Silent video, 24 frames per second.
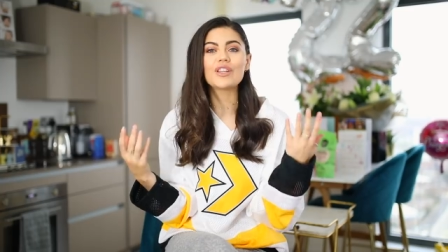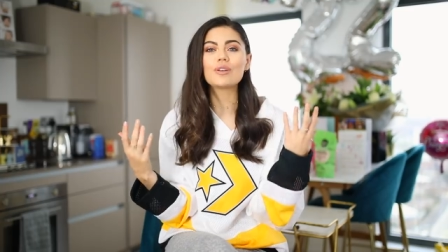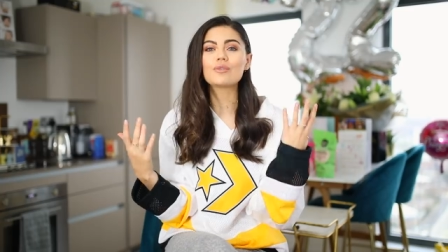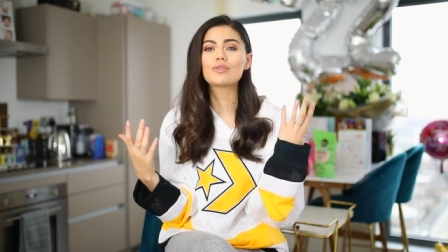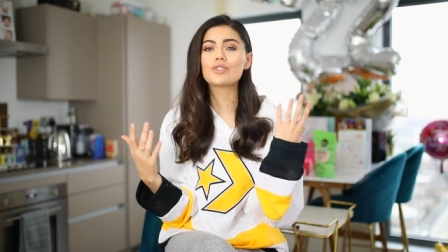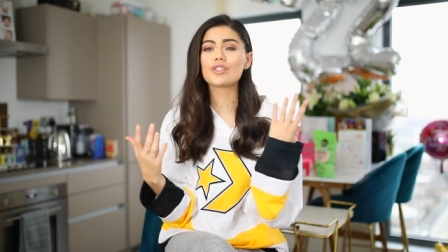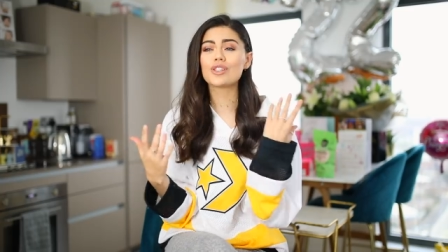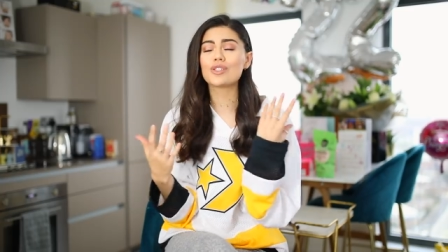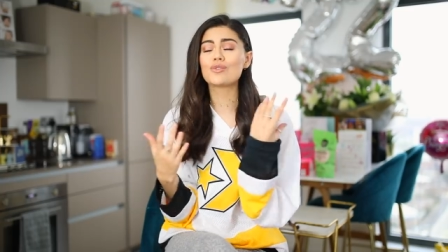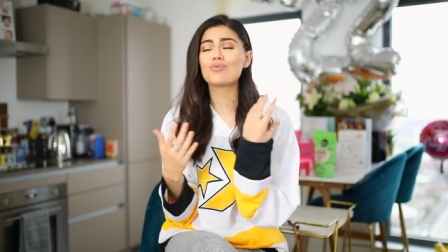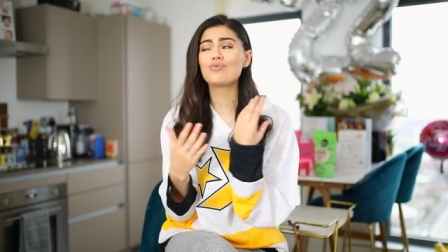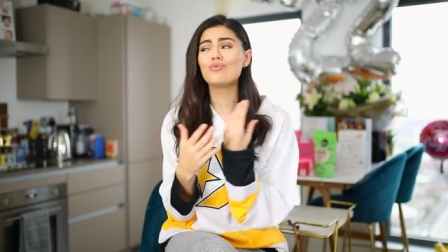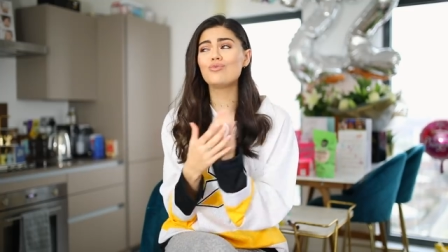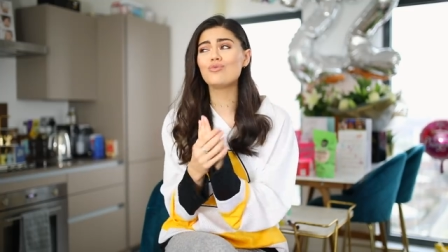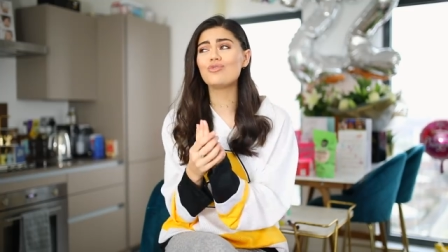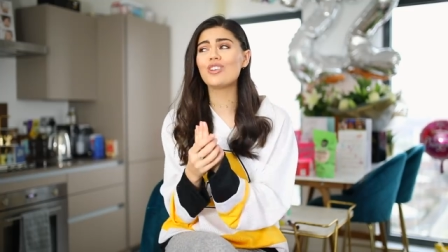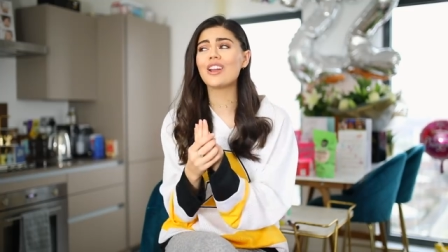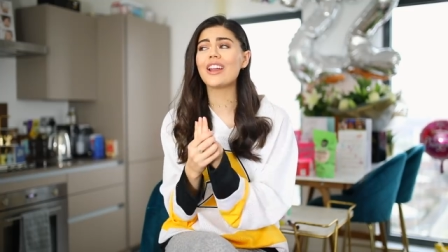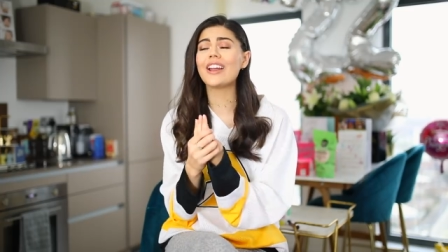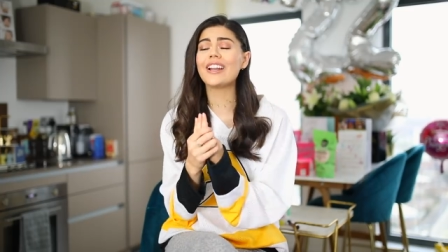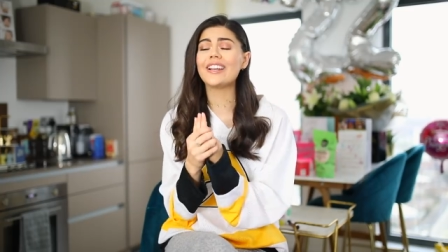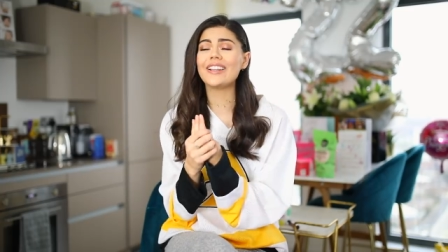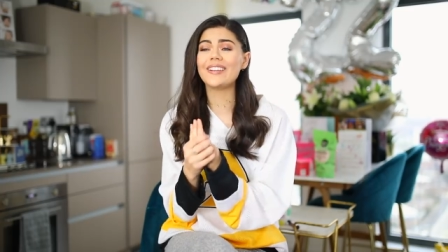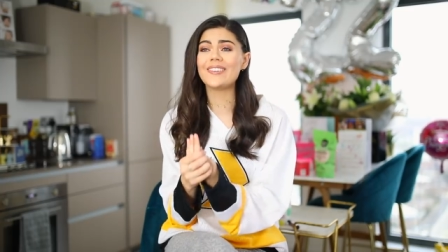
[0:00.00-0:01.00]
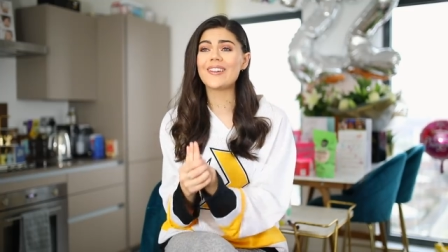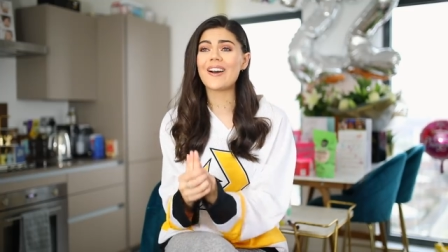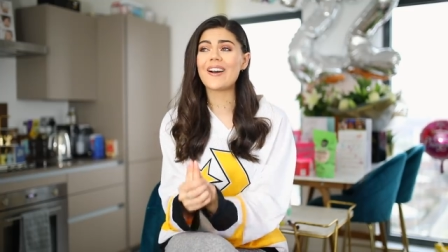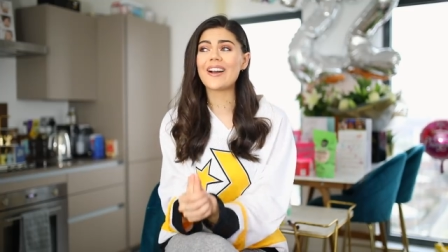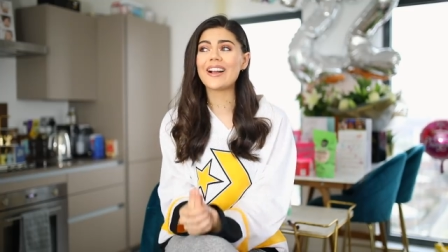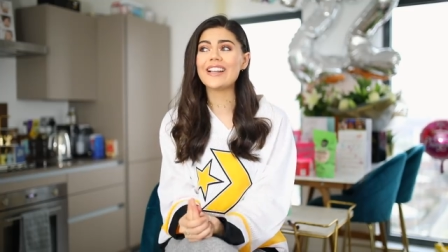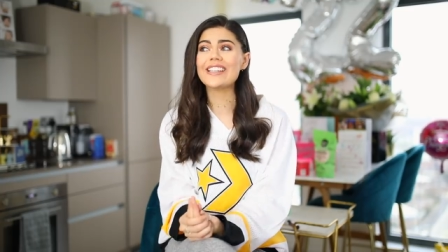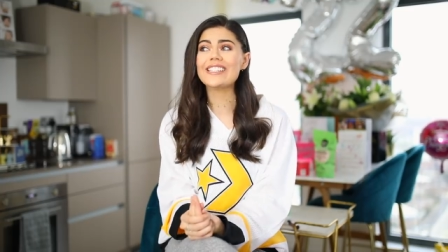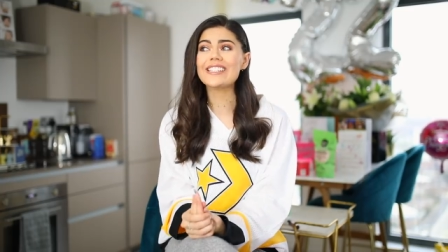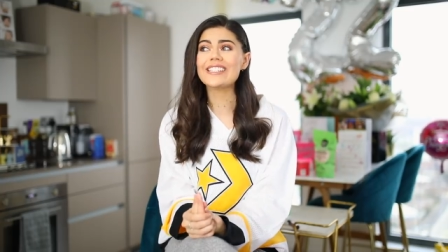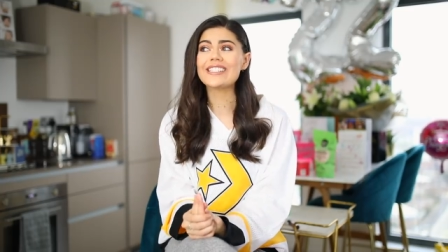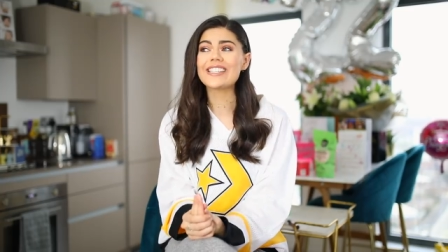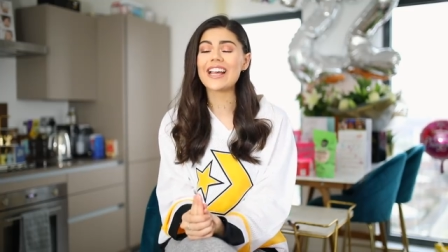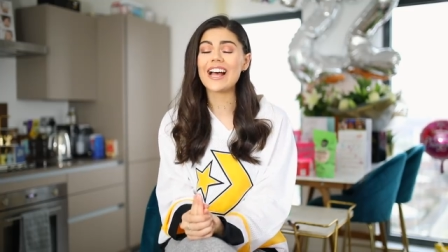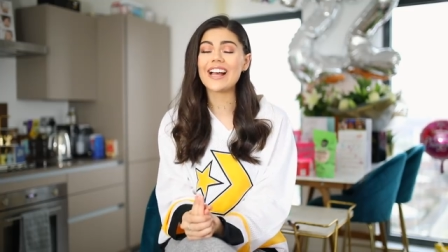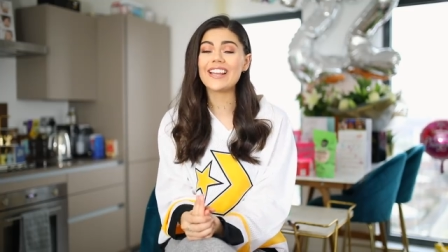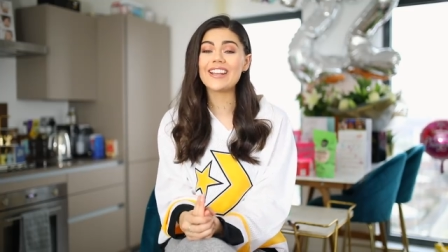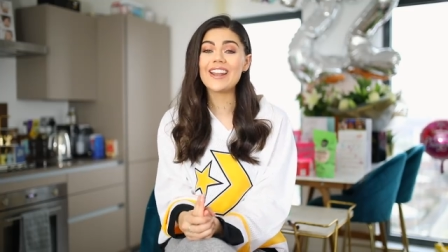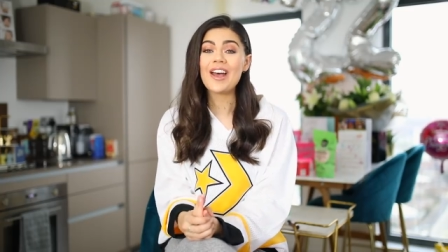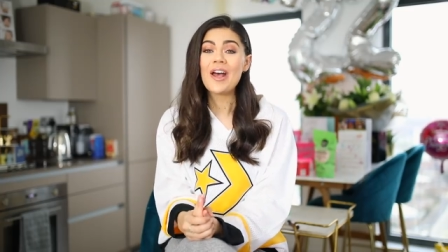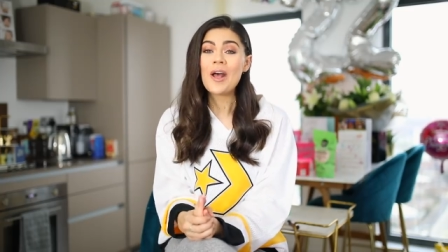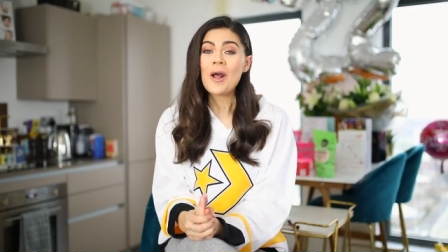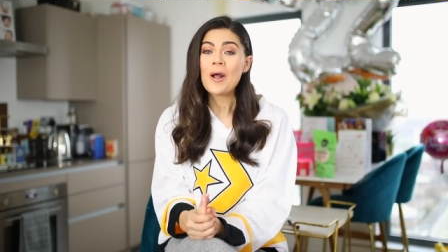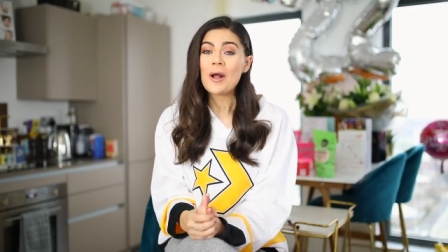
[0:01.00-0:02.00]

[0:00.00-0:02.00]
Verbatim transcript: and it was just really nice. And